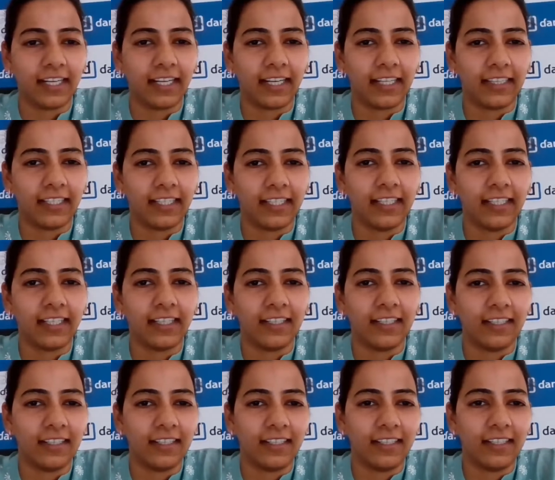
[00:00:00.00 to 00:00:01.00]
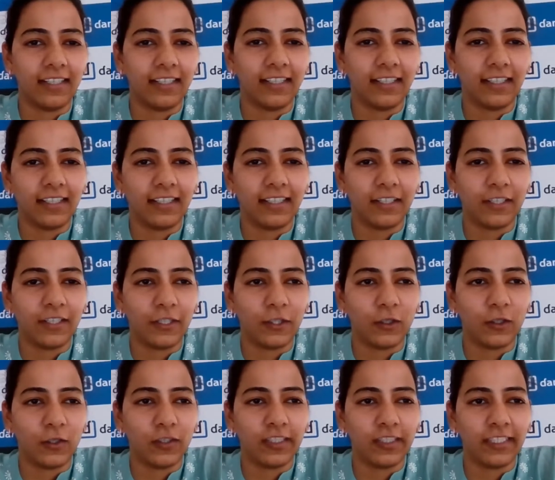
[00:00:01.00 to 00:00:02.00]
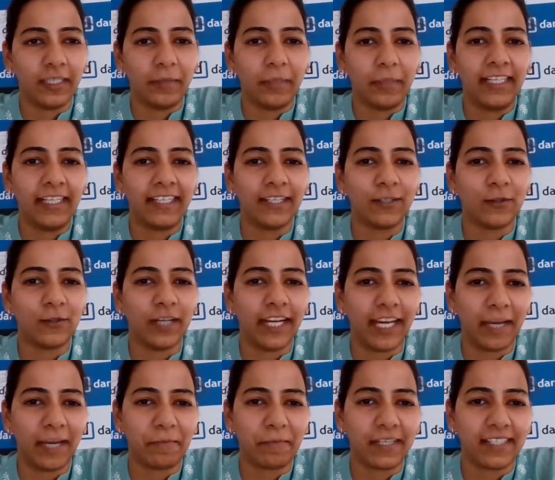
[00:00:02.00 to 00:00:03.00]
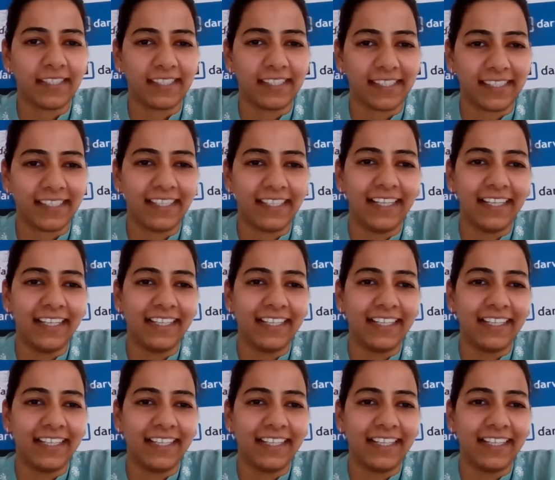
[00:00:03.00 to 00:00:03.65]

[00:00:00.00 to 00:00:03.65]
And I think, the ability to adapt is